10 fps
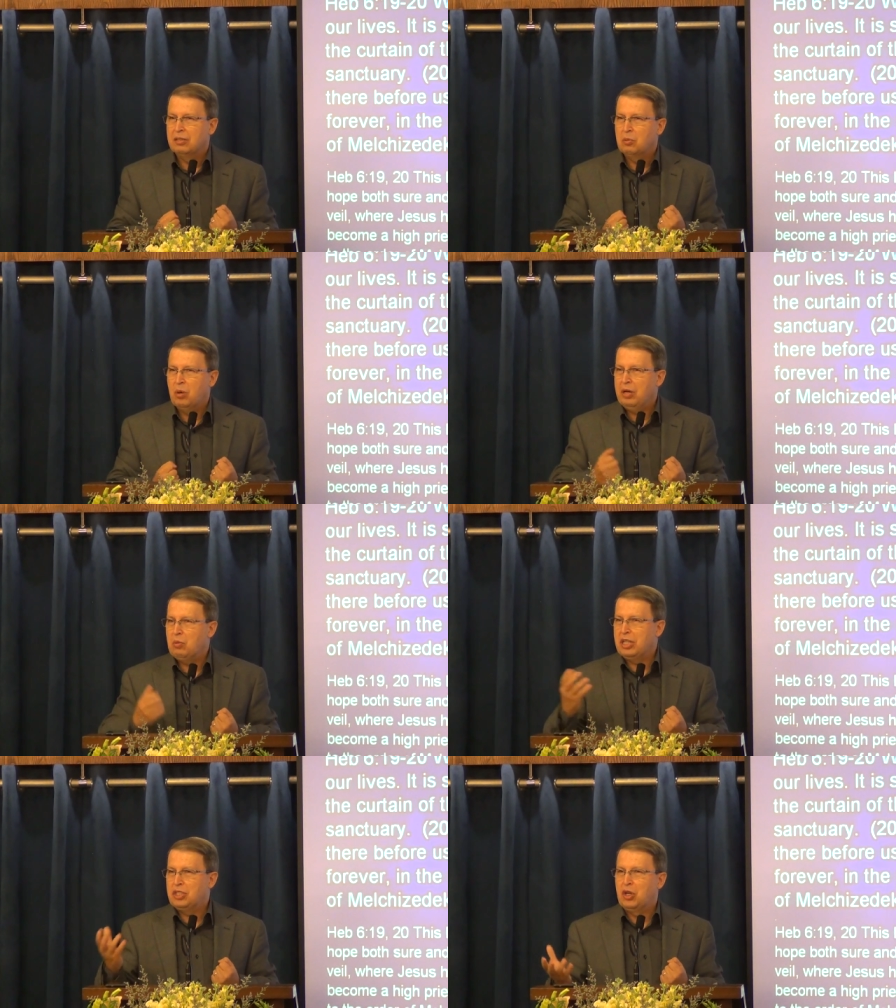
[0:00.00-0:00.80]
Where
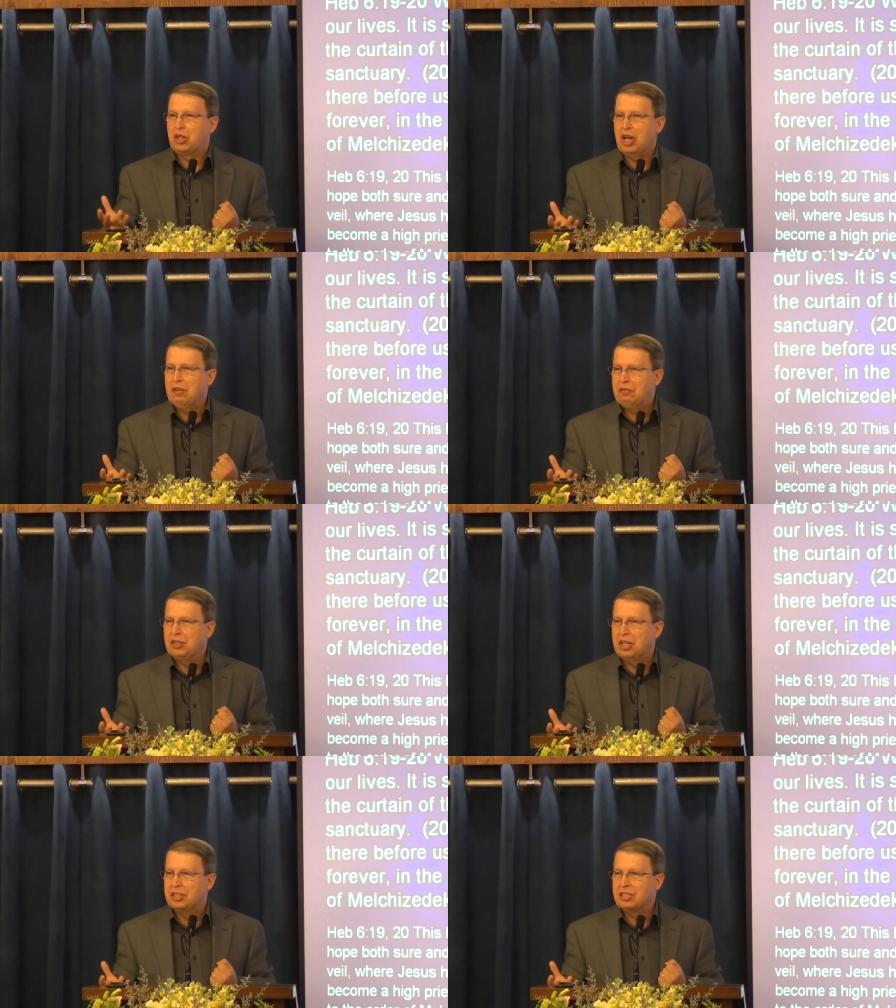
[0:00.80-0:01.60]
was their
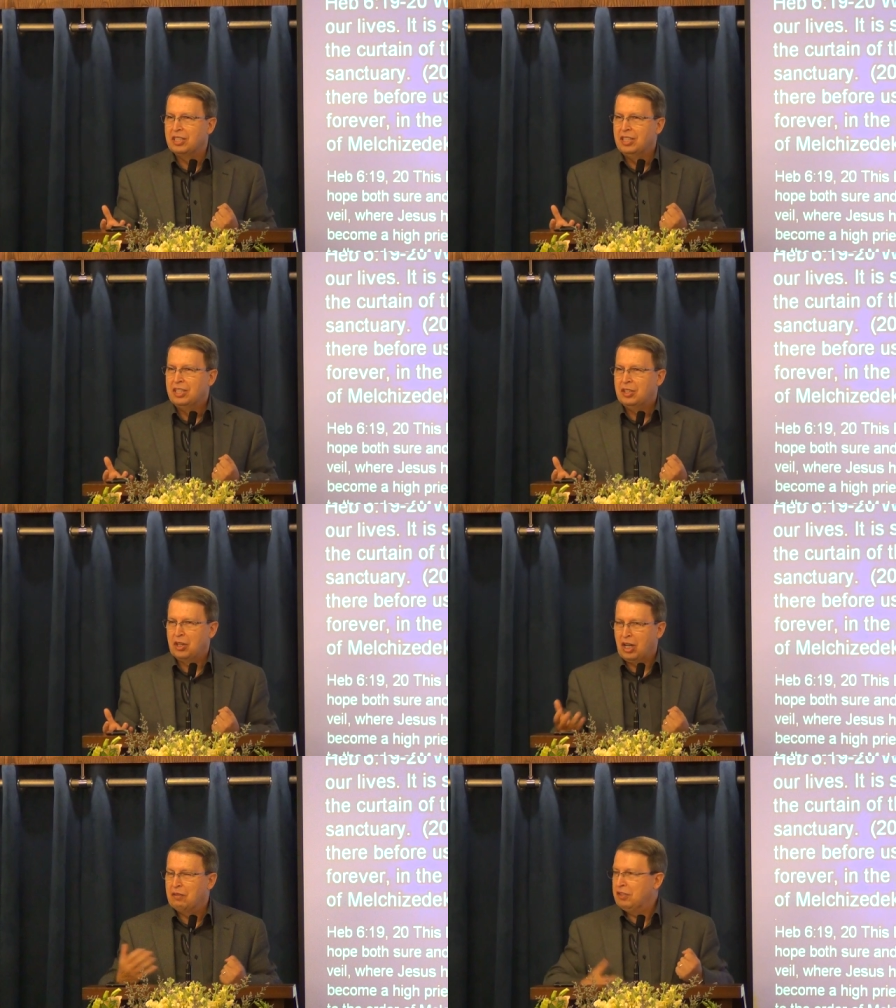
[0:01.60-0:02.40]
confidence?
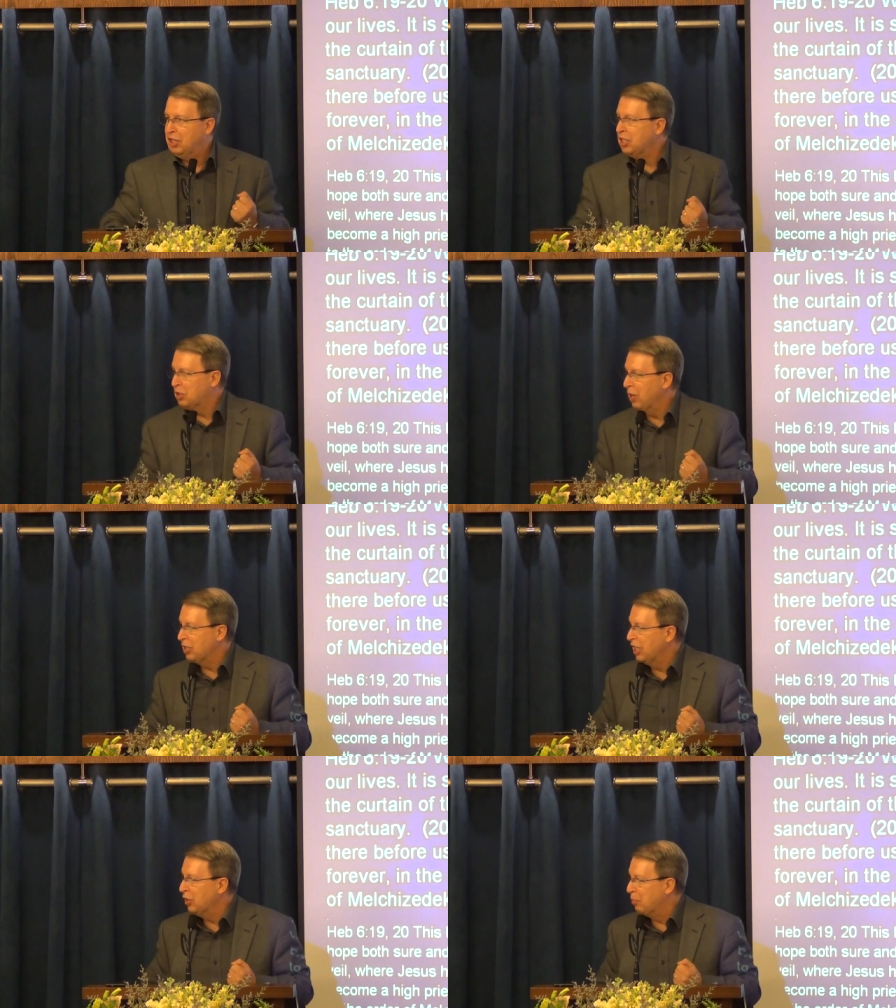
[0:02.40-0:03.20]
Their confidence
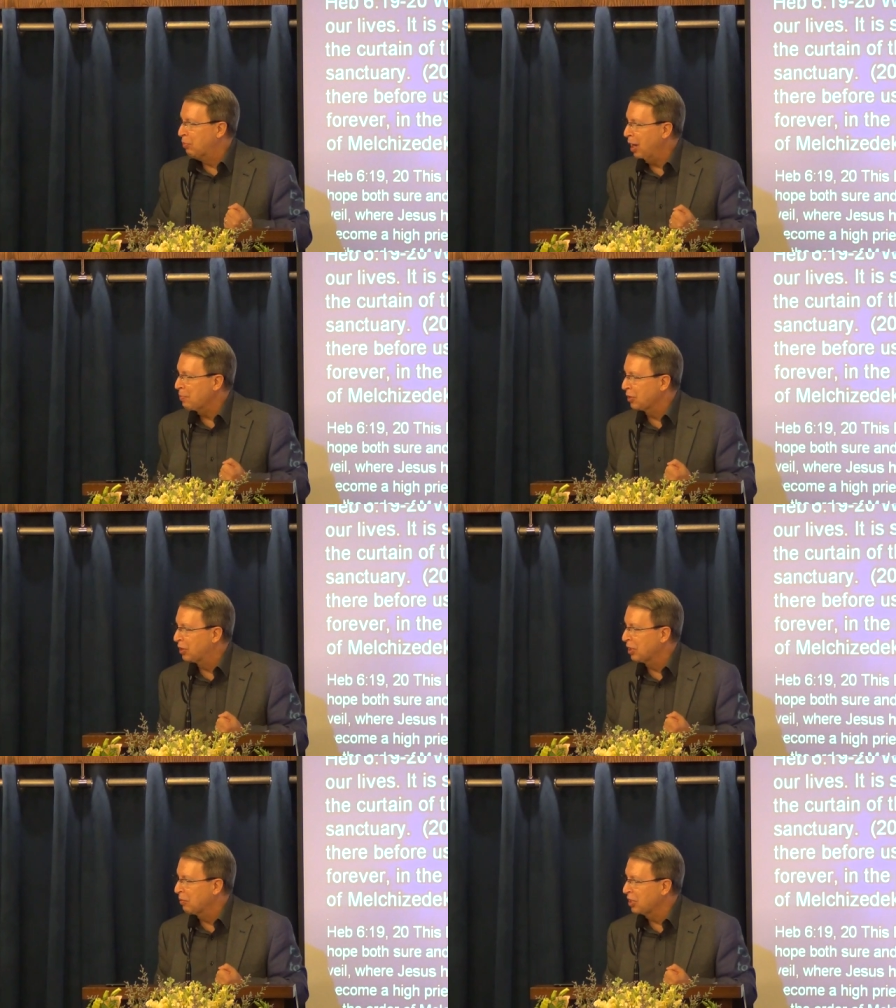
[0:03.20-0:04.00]
was in their
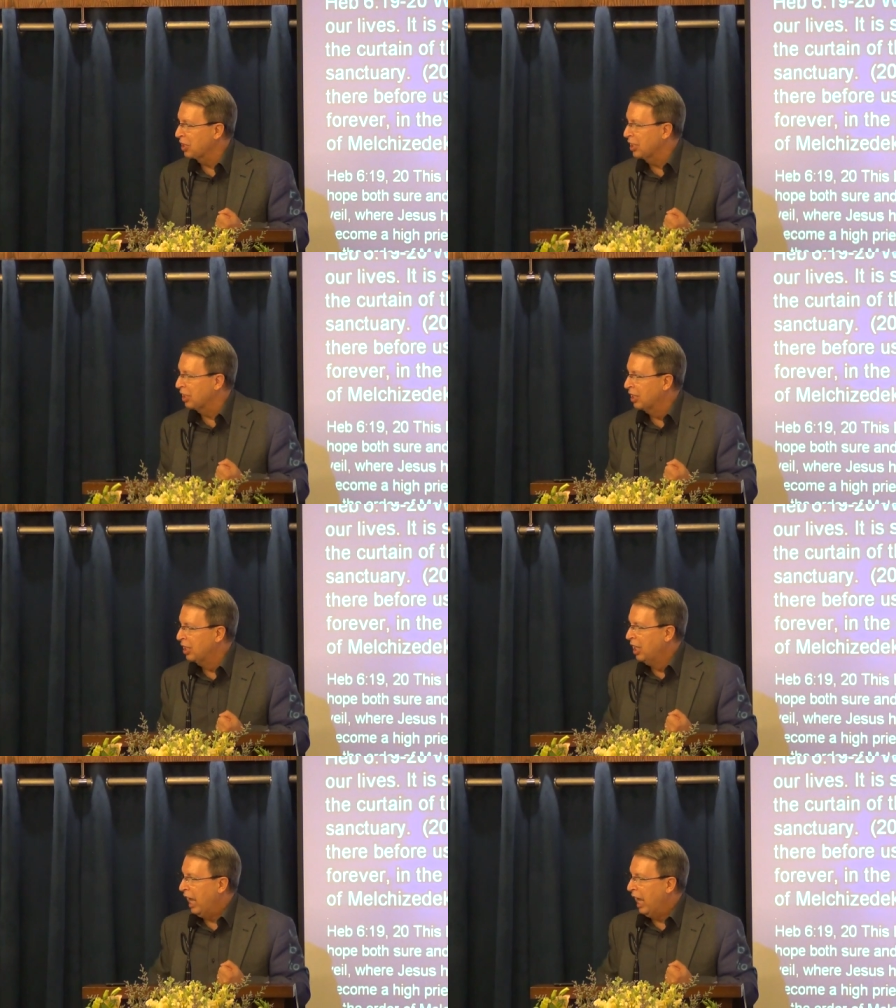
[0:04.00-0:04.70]
property, wasn't it?